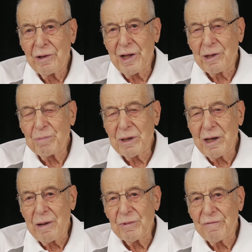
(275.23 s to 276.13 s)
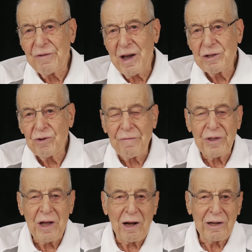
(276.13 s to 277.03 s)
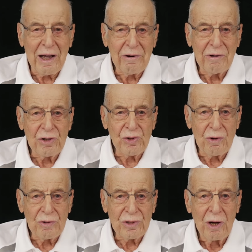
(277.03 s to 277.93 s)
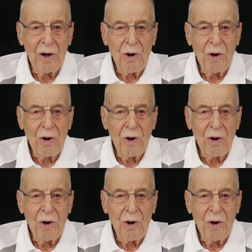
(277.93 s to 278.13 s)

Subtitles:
That became the fate of the Hungarian Jews,